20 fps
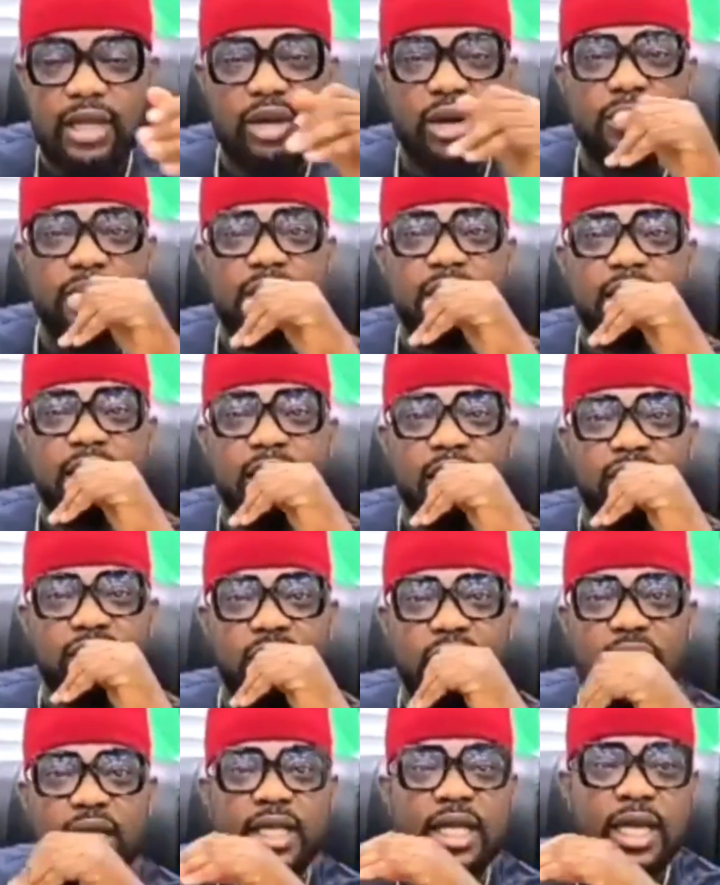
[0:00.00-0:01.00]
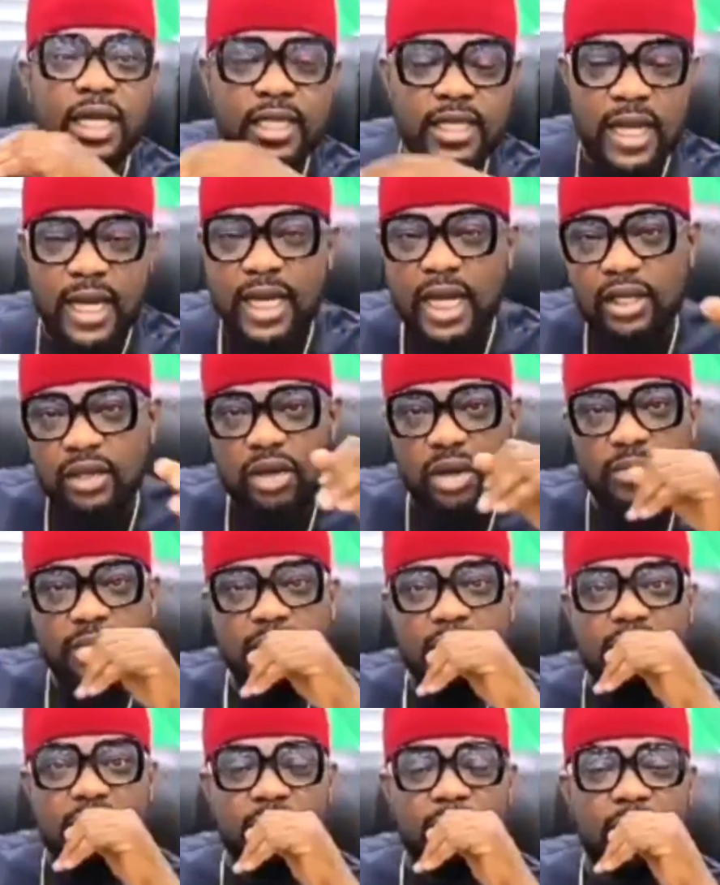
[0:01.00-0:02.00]
cannot be declared vacant. There cannot
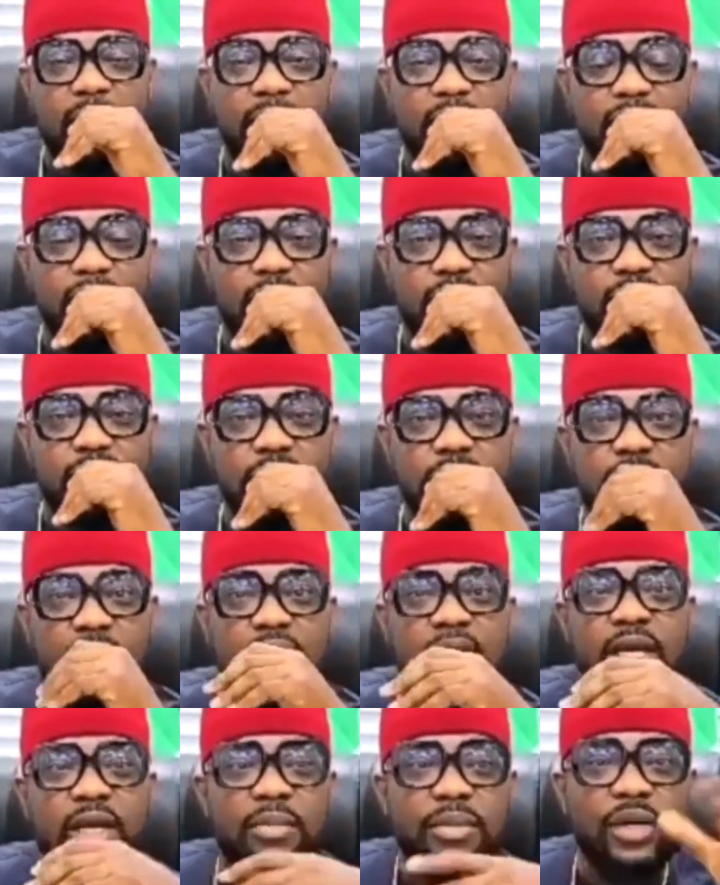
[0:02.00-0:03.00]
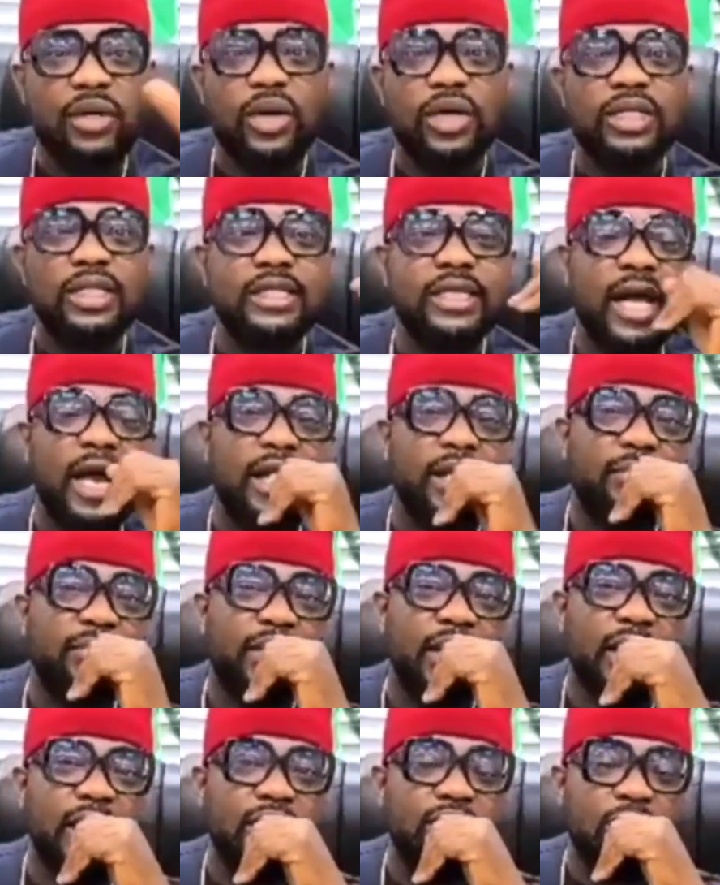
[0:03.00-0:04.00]
be any by-election there because it's now a
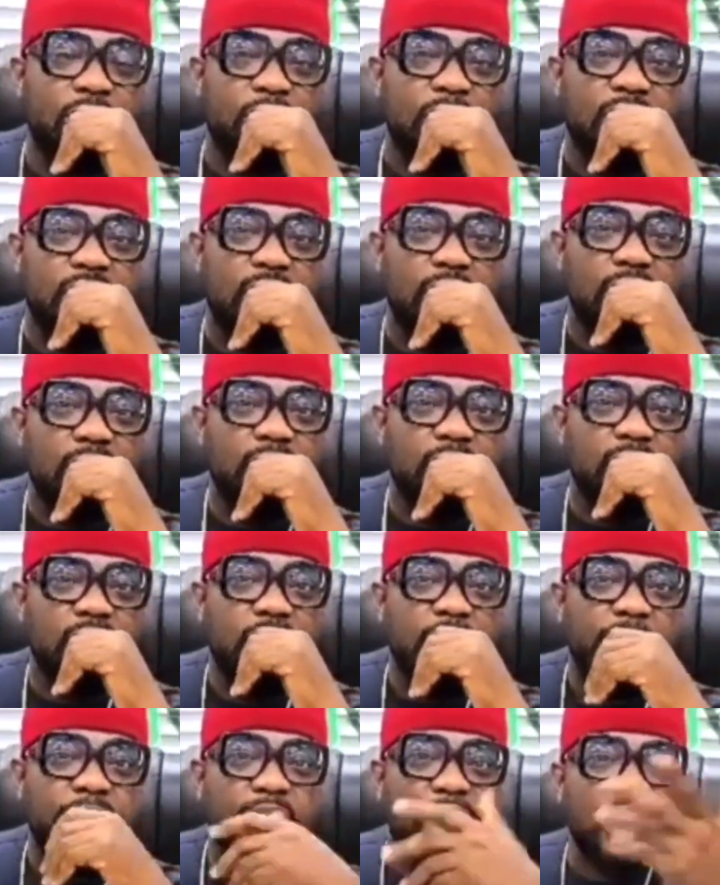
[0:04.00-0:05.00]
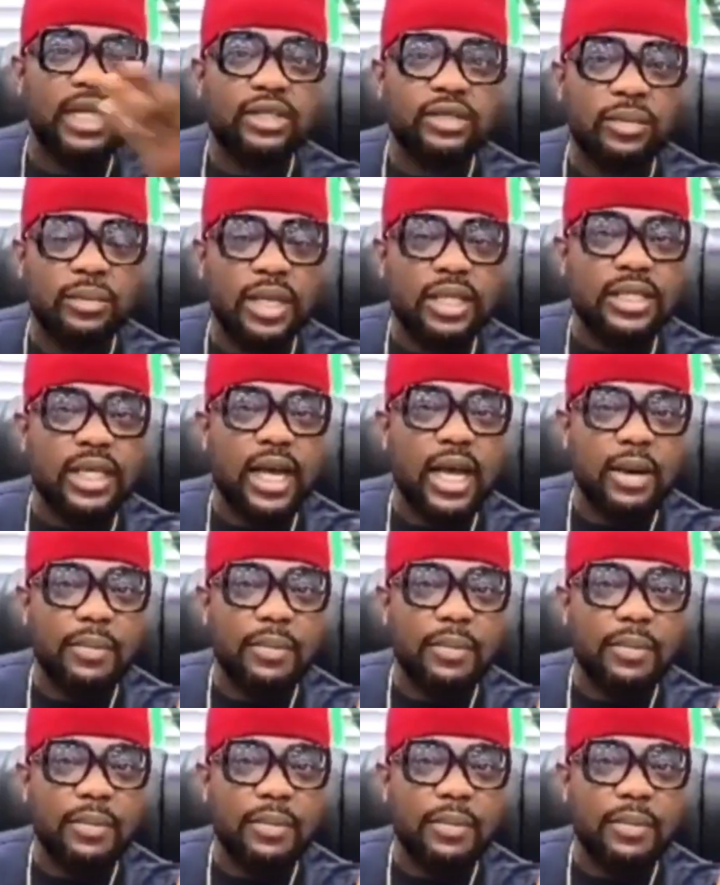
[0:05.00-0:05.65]
pre-election matter. Pre-election matter